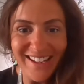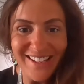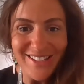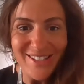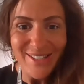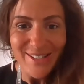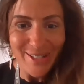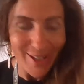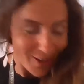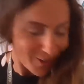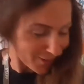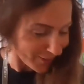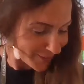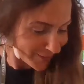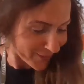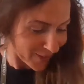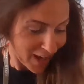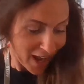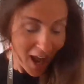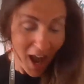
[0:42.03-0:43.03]

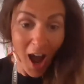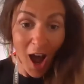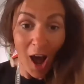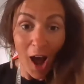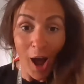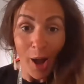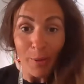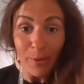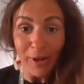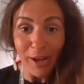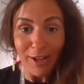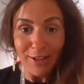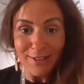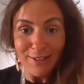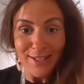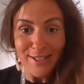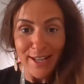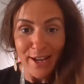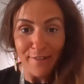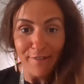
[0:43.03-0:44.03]
So, I would like
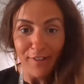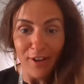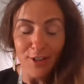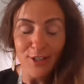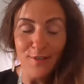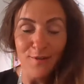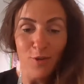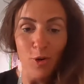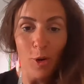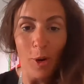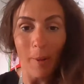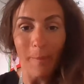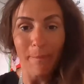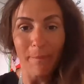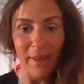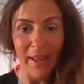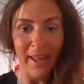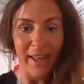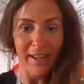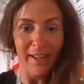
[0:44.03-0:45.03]
to say, first of all, a
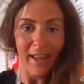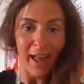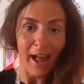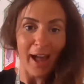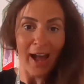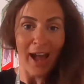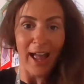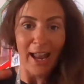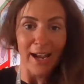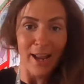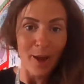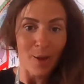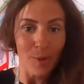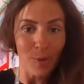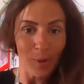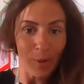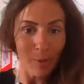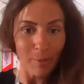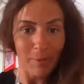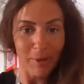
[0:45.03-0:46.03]
big
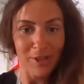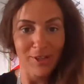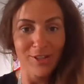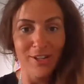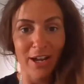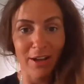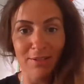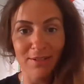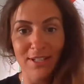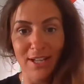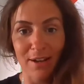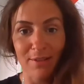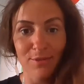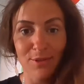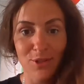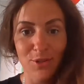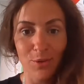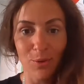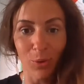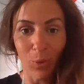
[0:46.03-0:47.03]
hello, a big shout out
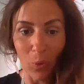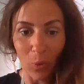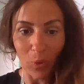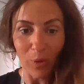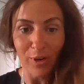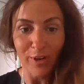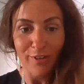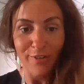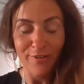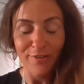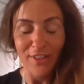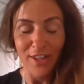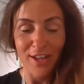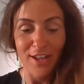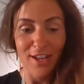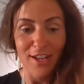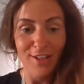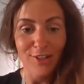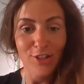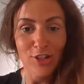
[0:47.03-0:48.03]
to all of
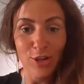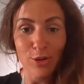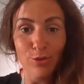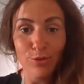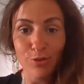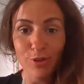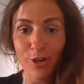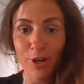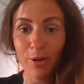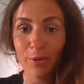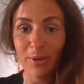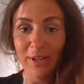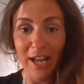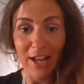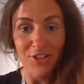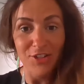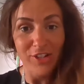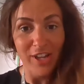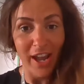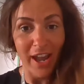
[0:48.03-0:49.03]
the children who are in
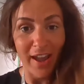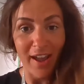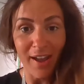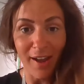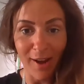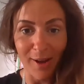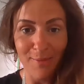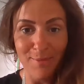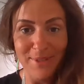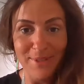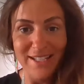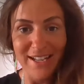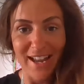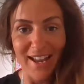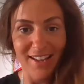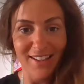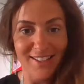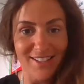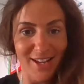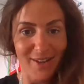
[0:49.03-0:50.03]
EduCare
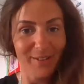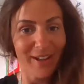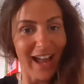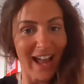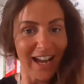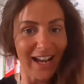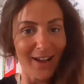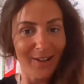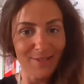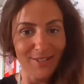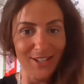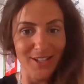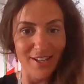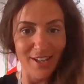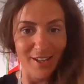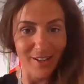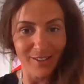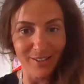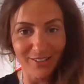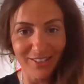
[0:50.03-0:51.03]
upstairs. So, hello to
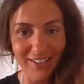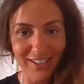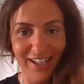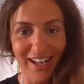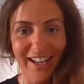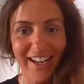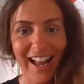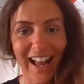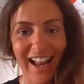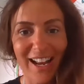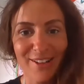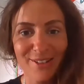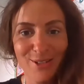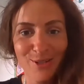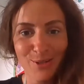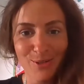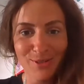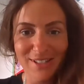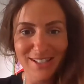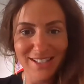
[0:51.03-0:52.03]
you and hello
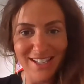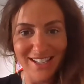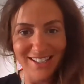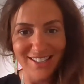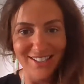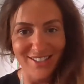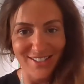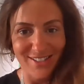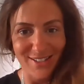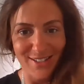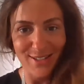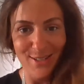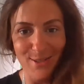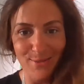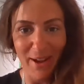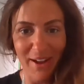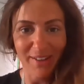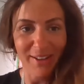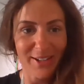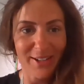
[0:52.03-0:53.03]
to all the teachers as
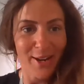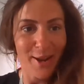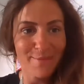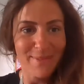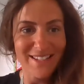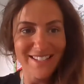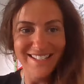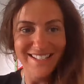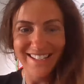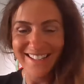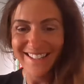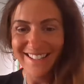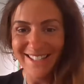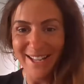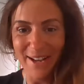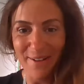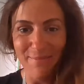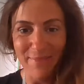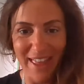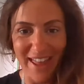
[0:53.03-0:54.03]
well. I know Miss Dunn's
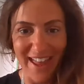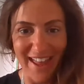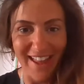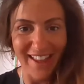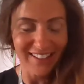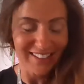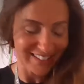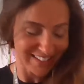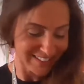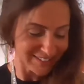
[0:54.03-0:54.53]
up there.